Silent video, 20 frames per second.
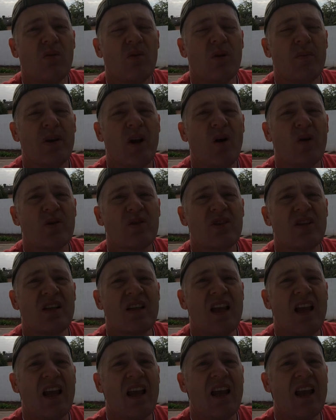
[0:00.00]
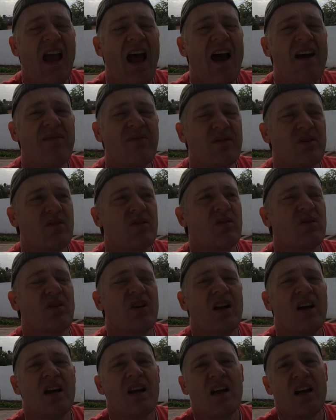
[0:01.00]
will be hosting a after
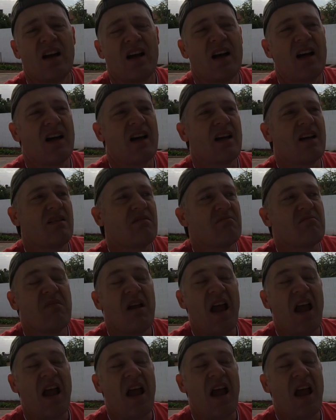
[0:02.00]
uh,